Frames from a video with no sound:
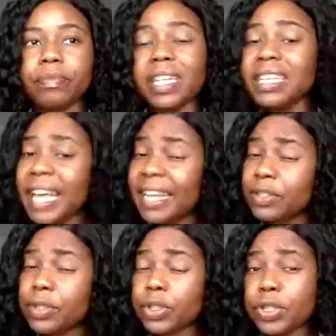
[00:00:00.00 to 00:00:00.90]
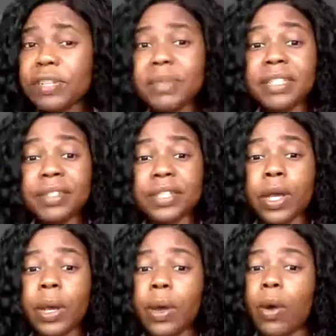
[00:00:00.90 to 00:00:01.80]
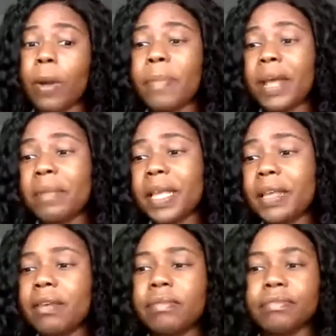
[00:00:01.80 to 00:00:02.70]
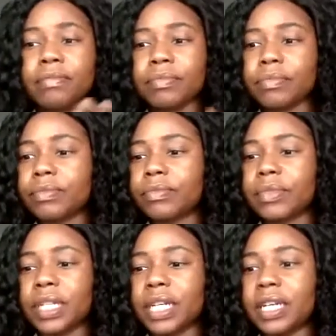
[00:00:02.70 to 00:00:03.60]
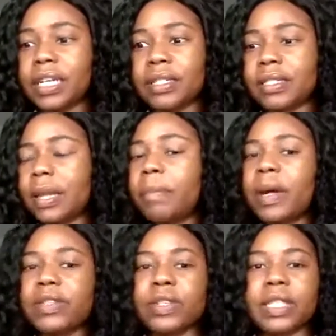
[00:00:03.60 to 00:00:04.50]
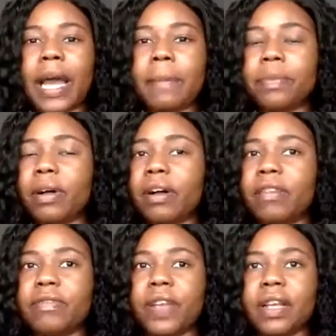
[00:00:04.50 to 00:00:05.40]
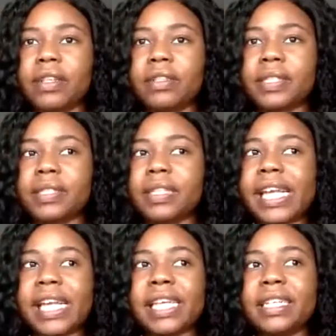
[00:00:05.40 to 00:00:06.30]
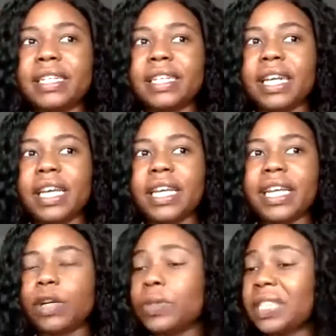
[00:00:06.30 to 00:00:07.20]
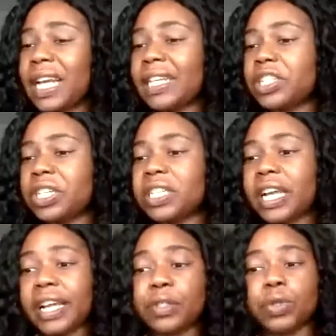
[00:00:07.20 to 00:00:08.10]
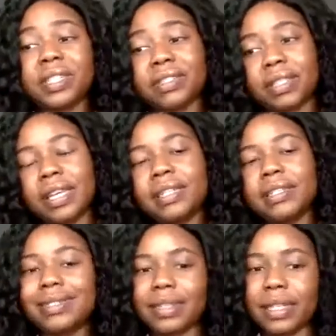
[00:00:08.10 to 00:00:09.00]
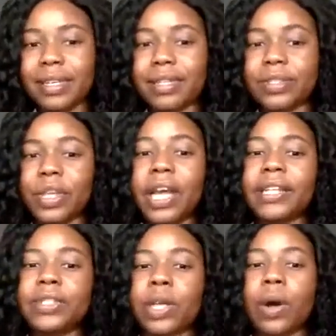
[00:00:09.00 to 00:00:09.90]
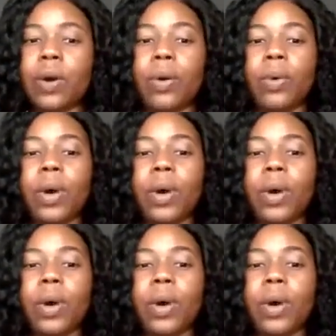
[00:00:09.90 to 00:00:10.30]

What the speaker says: cancer treatments, or maybe some other type of skin irritation and or skin disease. So